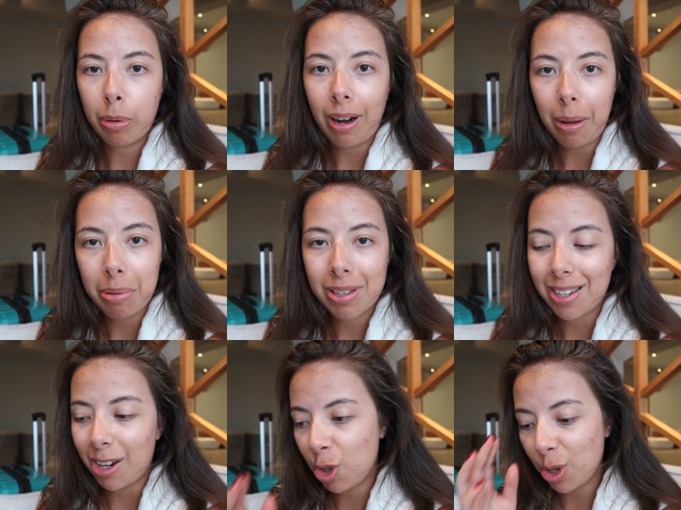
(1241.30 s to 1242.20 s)
prep
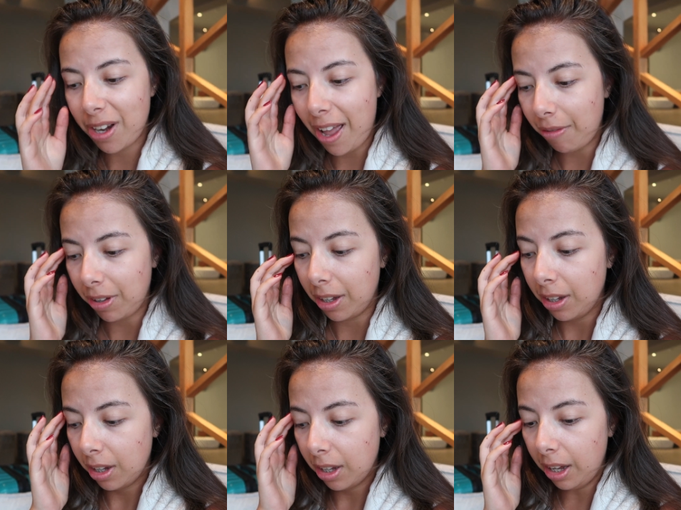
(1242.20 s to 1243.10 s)
session ever.
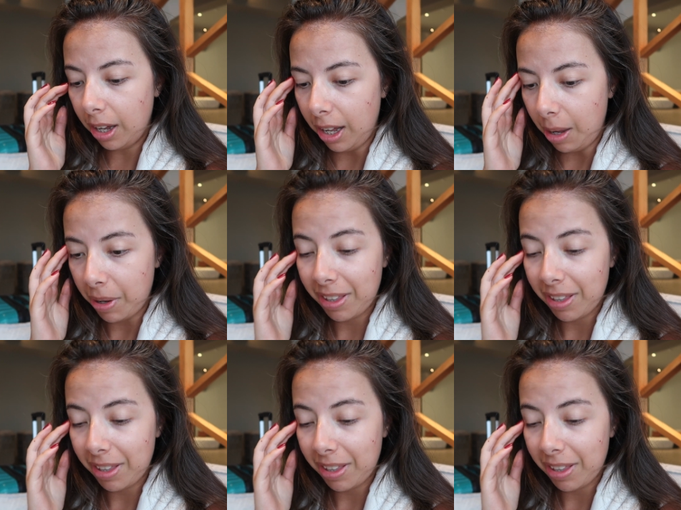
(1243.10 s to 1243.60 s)
Um,